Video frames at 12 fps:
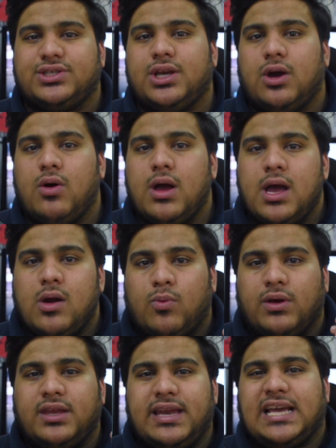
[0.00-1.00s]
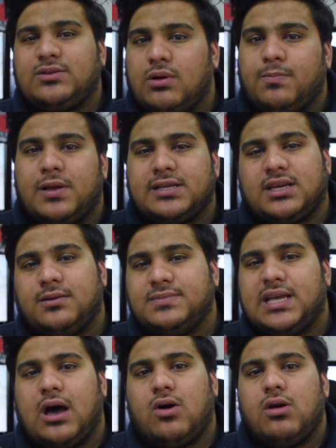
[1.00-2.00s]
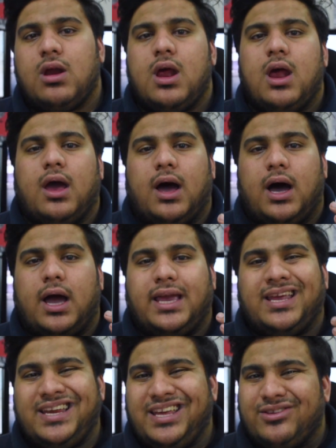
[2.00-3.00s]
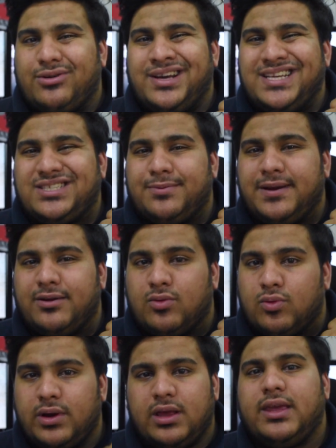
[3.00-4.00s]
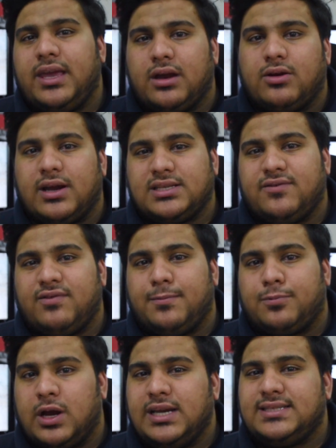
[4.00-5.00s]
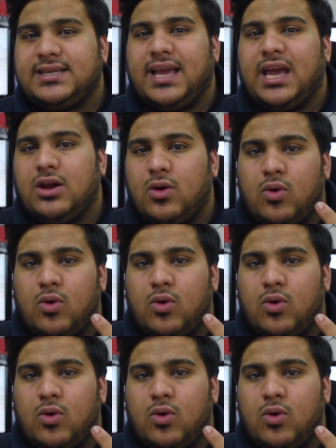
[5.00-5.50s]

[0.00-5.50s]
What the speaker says: So when the next OnePlus comes out, it either needs to be really aggressively priced again,